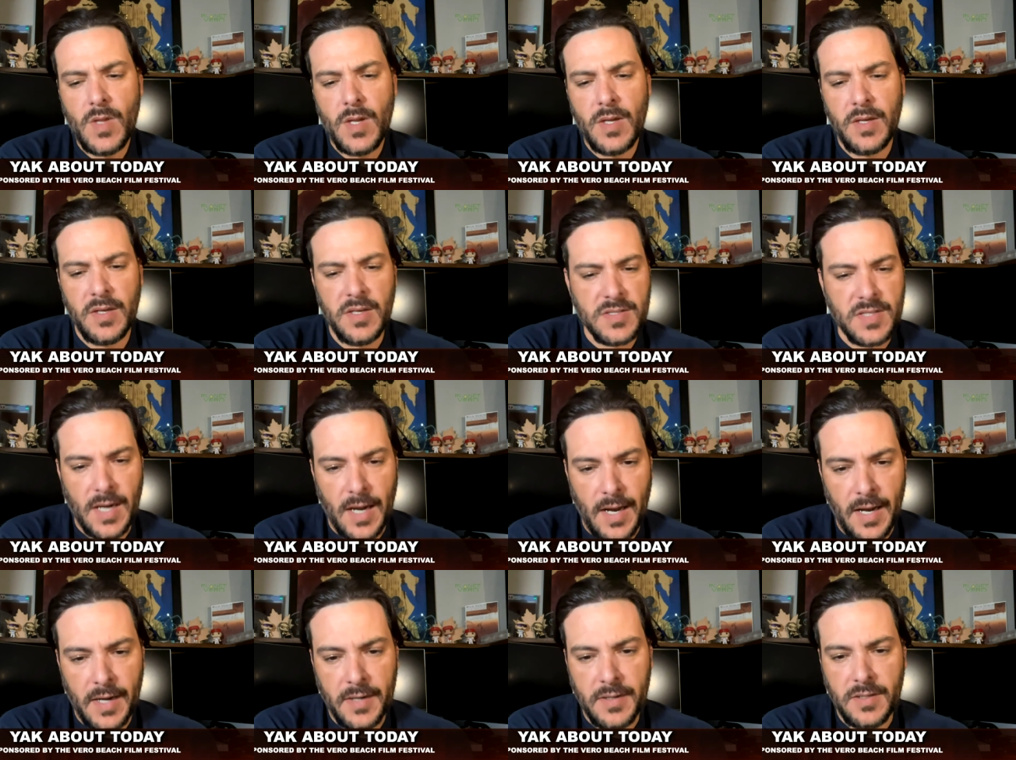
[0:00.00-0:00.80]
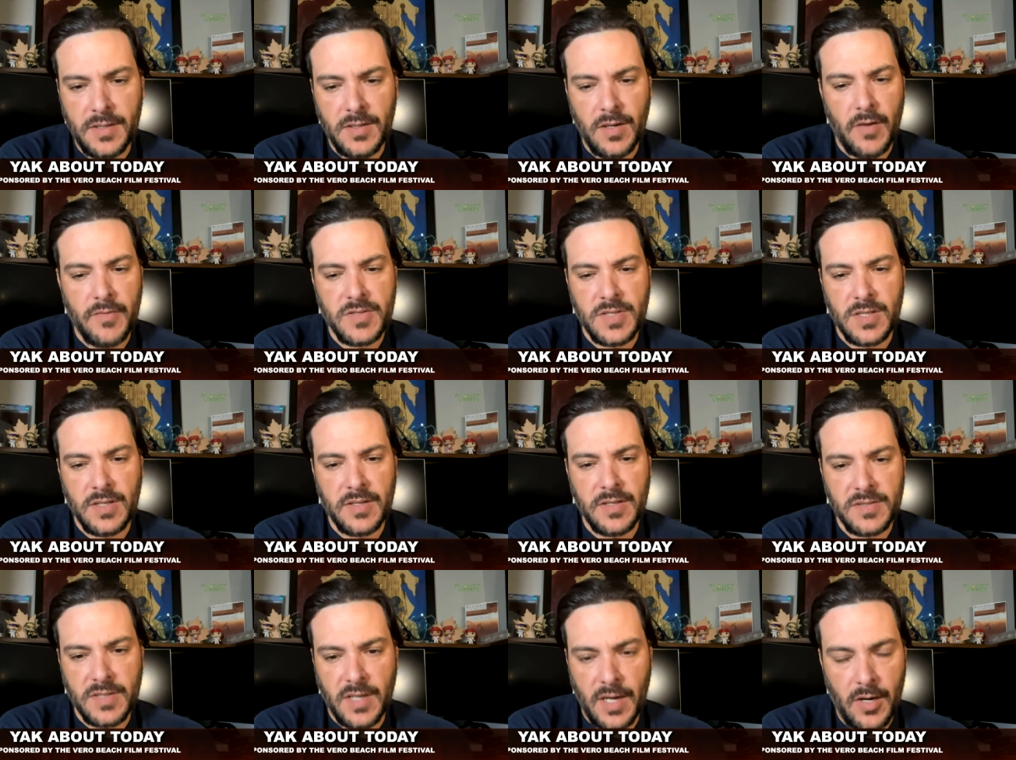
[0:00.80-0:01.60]
he is kind. He
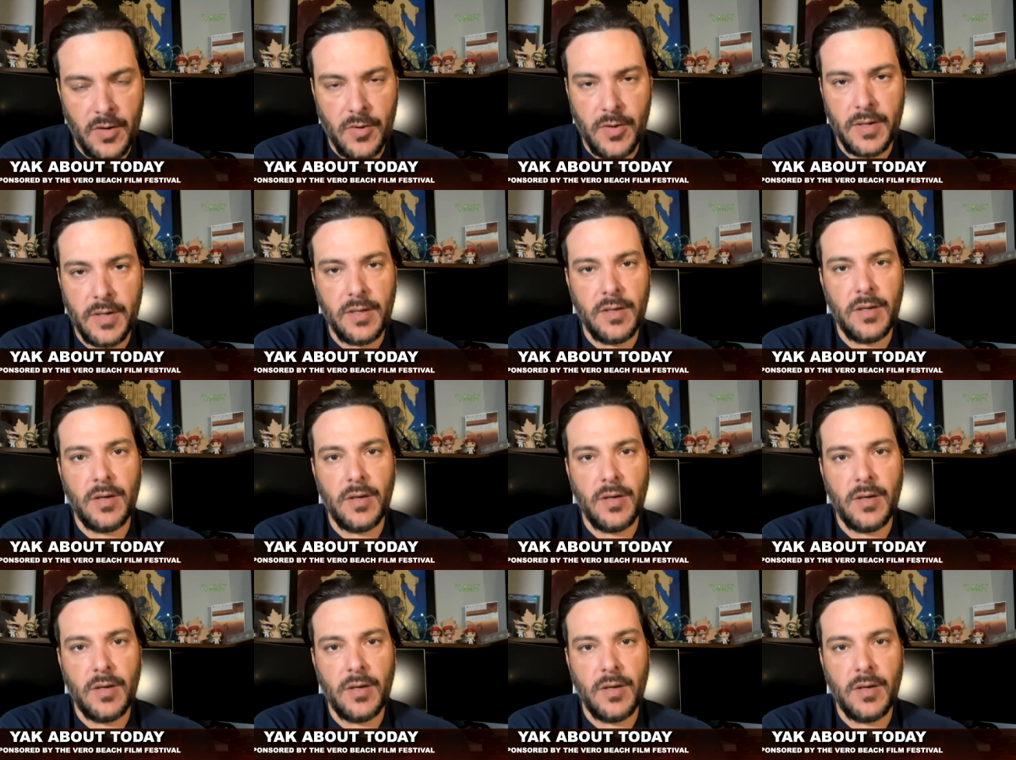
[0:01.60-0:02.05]
obviously is caring.